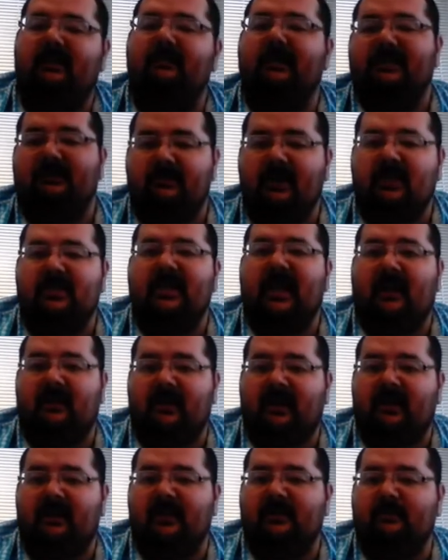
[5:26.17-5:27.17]
Mitsubishi
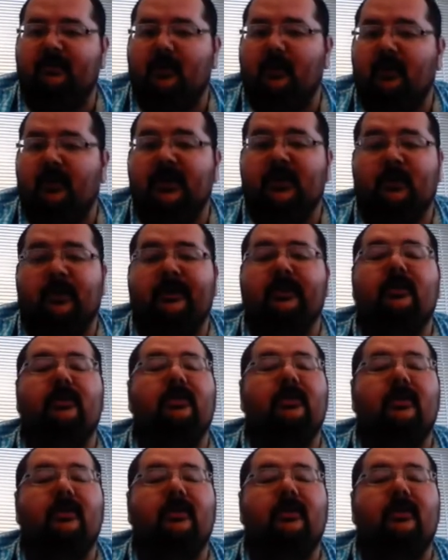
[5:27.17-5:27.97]
Outlander Sport is worth